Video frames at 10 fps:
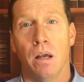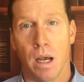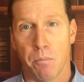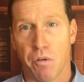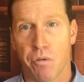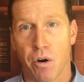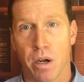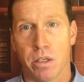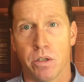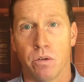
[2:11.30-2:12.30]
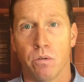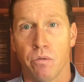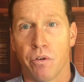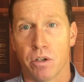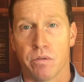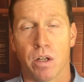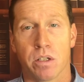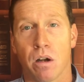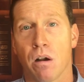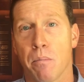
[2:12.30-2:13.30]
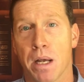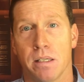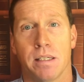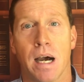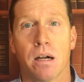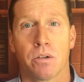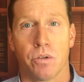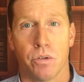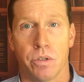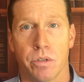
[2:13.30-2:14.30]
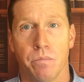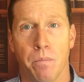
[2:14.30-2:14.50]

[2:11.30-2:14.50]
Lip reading: I'm referring to, first of all, let's talk about doctors.